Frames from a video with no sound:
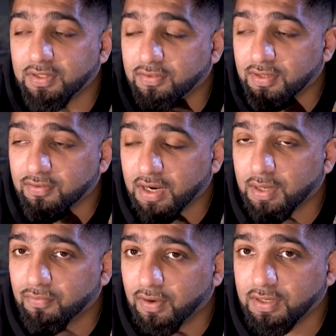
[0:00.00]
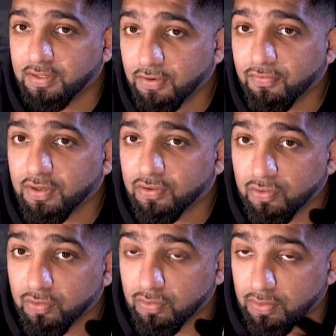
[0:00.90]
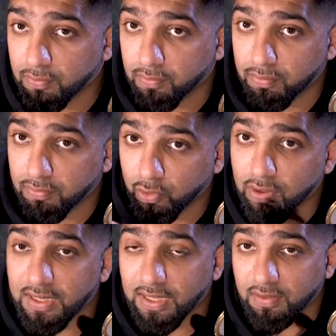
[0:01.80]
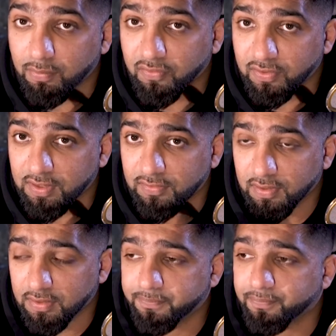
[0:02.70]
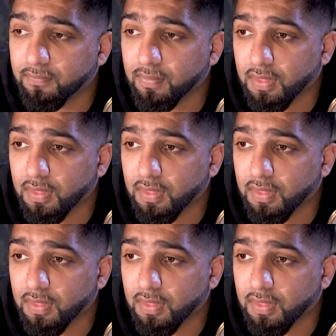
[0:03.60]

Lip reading: he's described very different to looking like the Prophet sallallahu alaihi wasallam.